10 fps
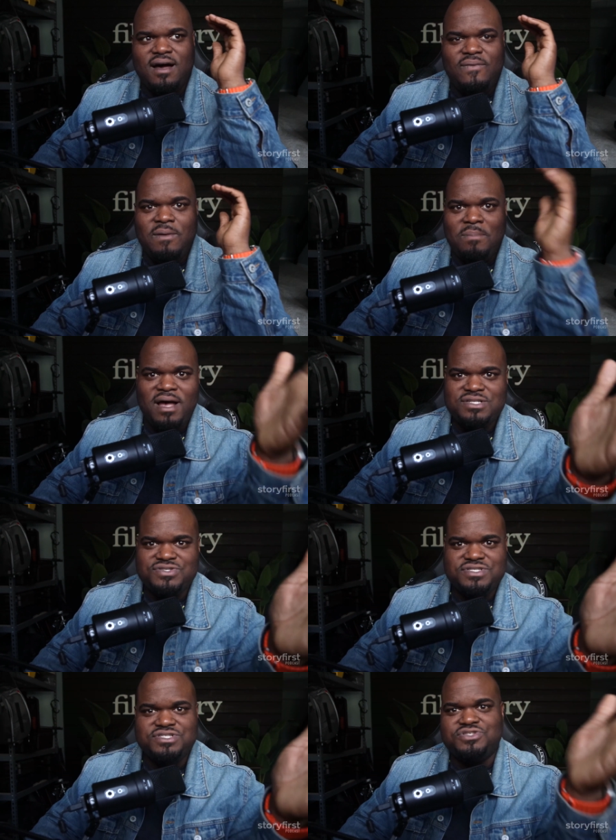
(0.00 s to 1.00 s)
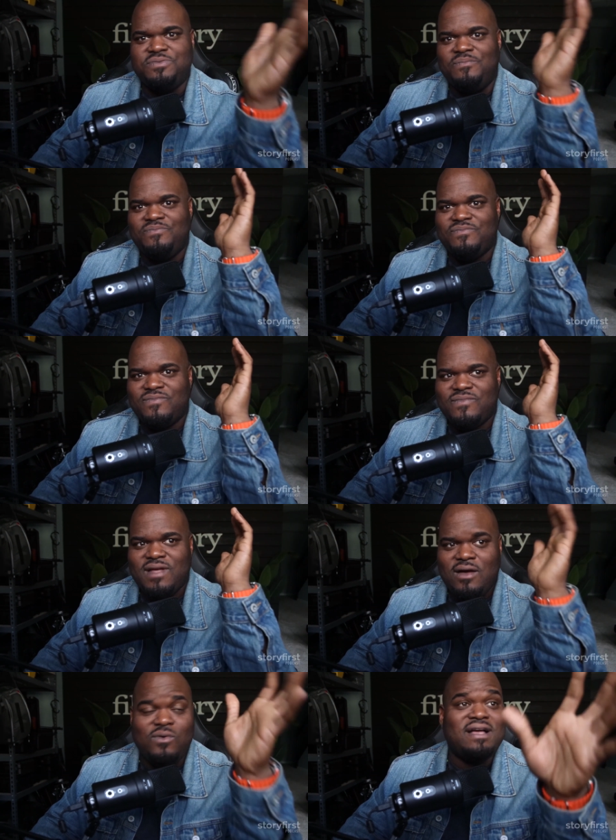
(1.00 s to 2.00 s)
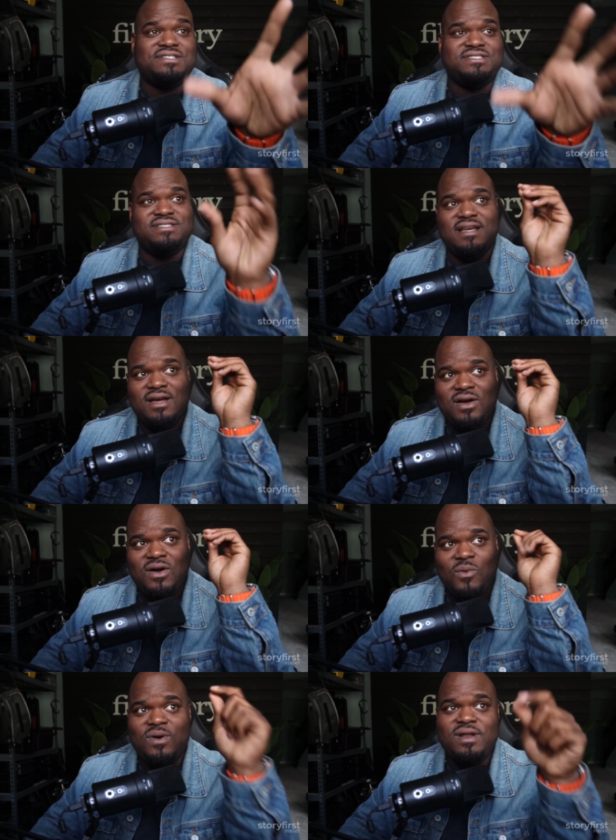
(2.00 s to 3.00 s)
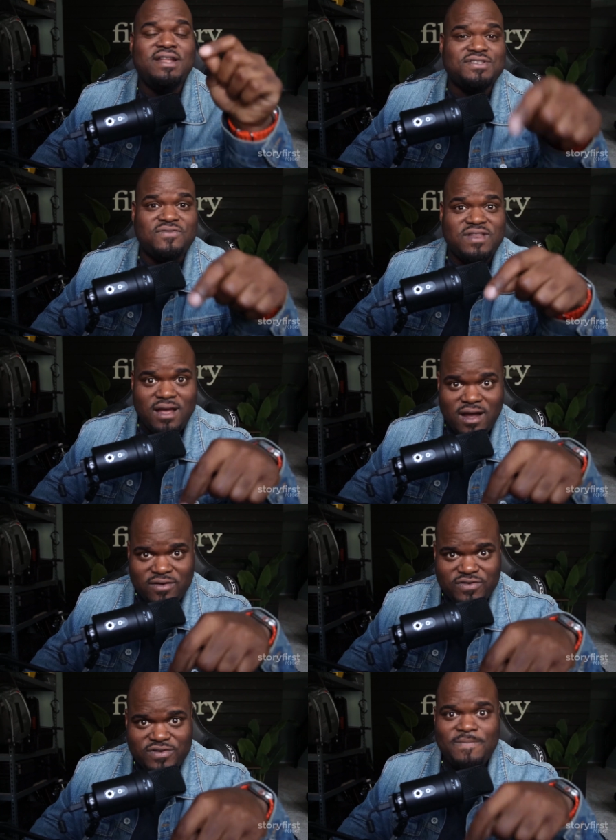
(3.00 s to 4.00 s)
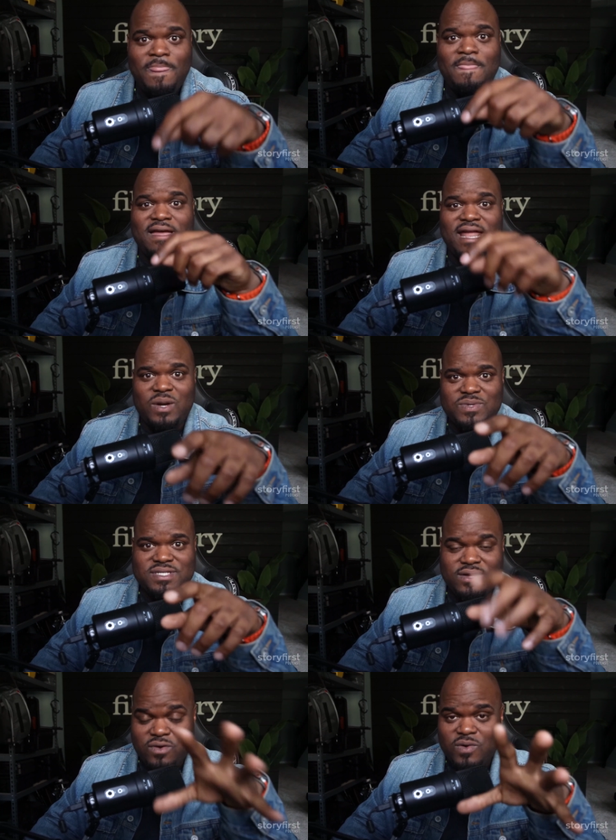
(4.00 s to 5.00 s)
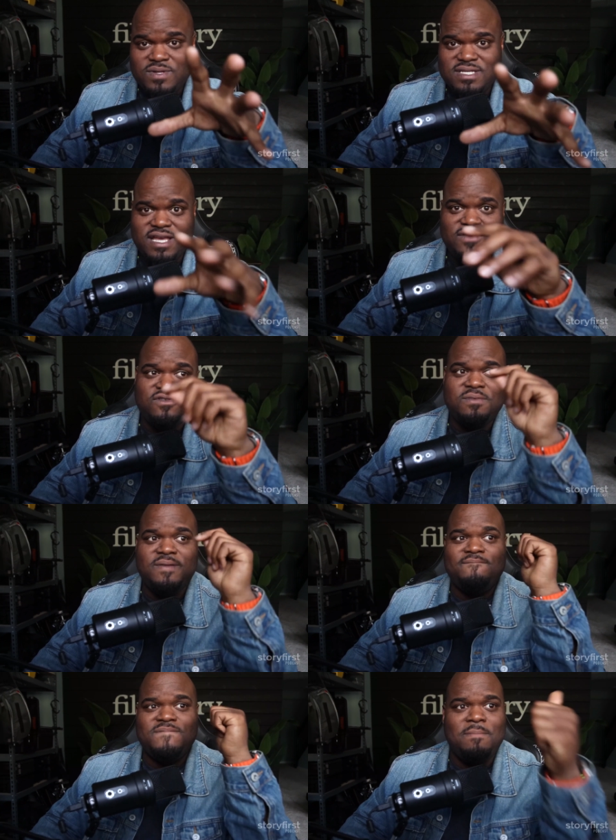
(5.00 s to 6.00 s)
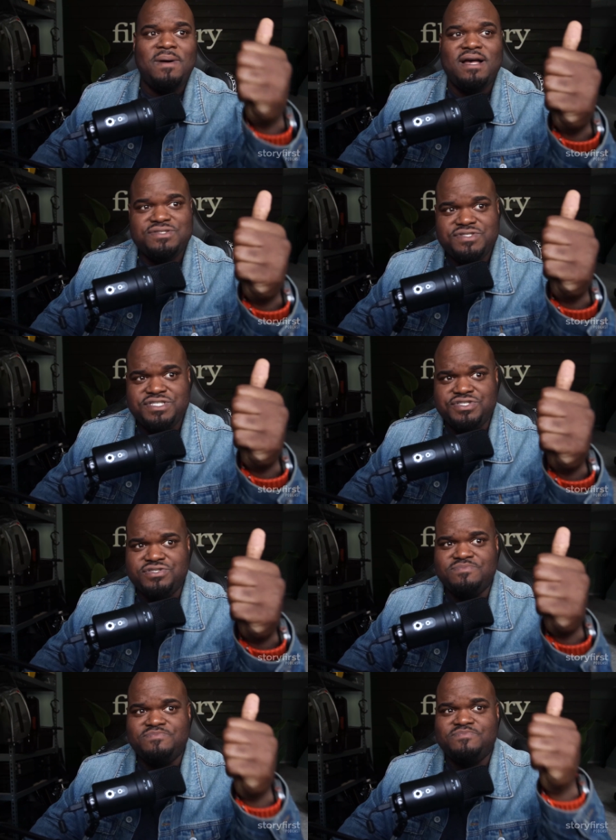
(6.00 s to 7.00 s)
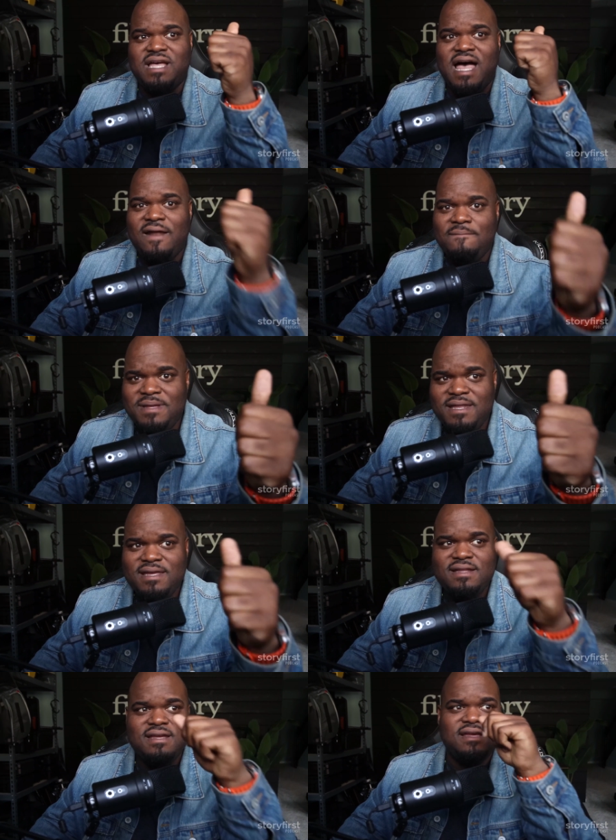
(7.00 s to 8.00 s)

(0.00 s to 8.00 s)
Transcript: Imposter syndrome. Well, actually, what hinders a videographer and how do we grow and scale from it? Imposter syndrome. How to beat it?